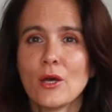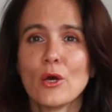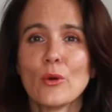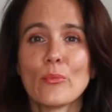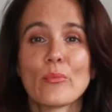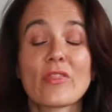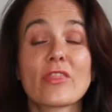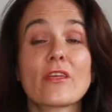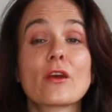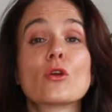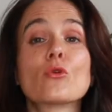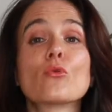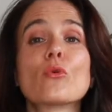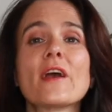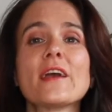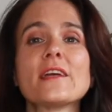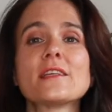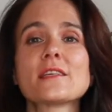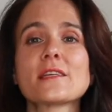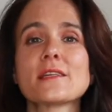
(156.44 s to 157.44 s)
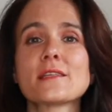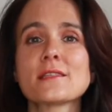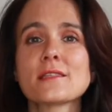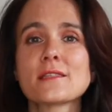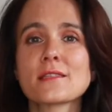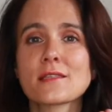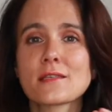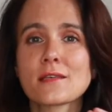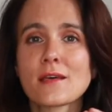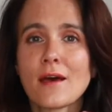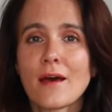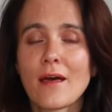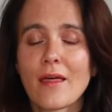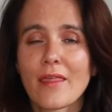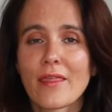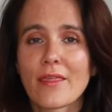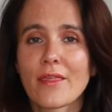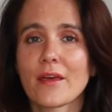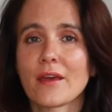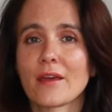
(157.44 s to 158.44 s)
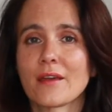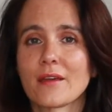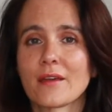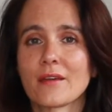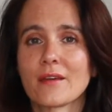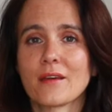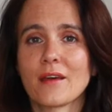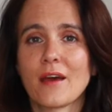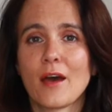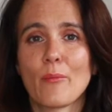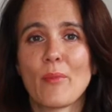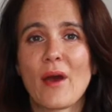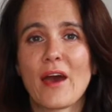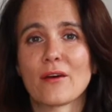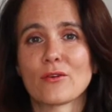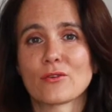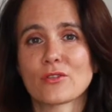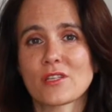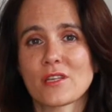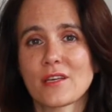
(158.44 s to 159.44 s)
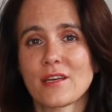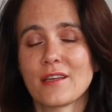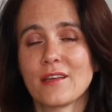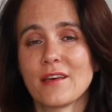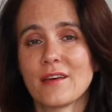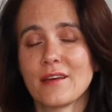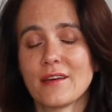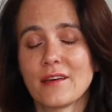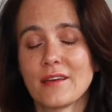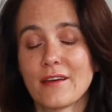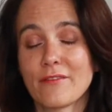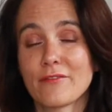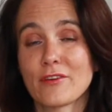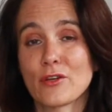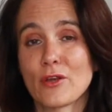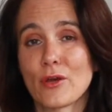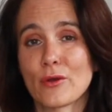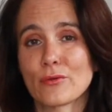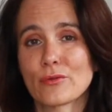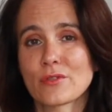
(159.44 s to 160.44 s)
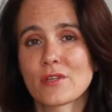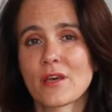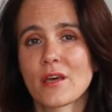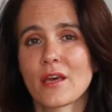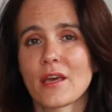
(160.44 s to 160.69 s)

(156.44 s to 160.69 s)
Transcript: but the greatest thing about Evernote